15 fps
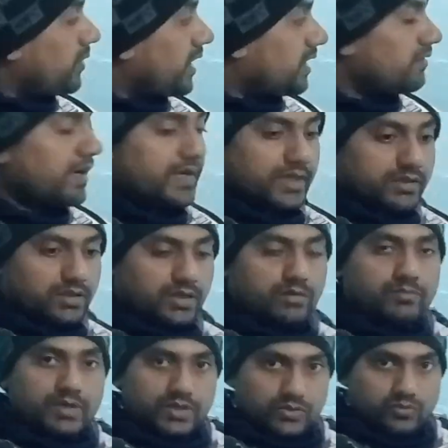are dividing the
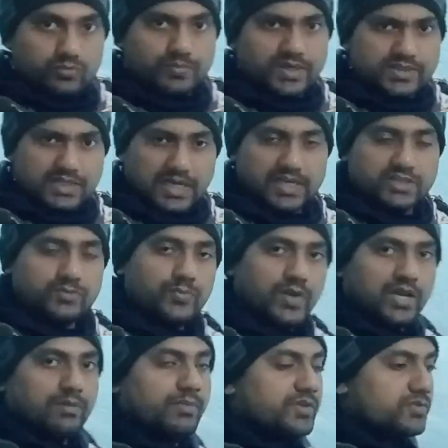number into two parts,
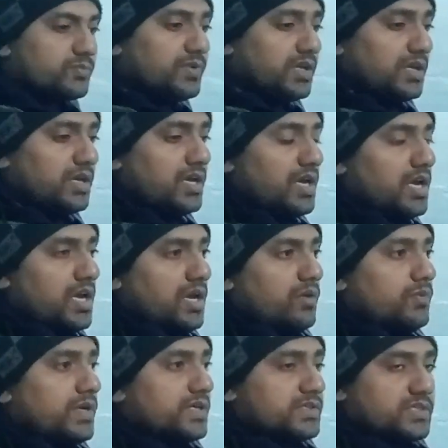LSB and MSB.
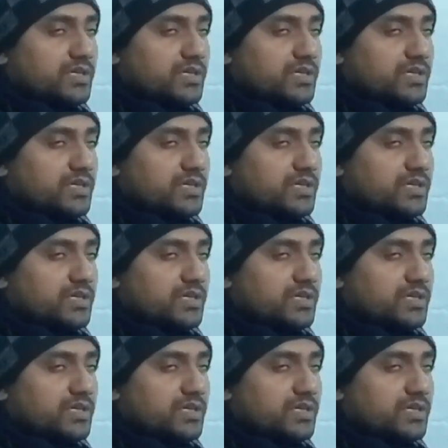We are